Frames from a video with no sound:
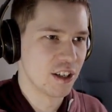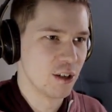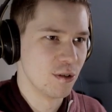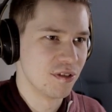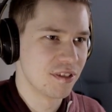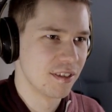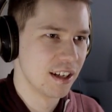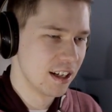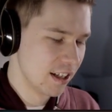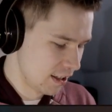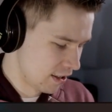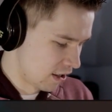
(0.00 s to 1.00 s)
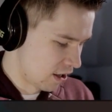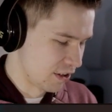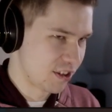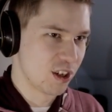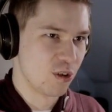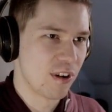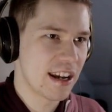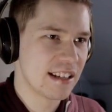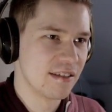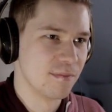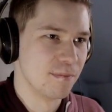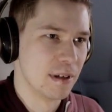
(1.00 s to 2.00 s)
to use our
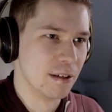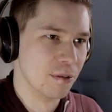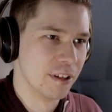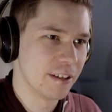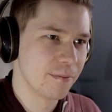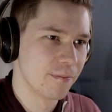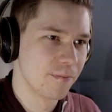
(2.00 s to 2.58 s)
terrain builder,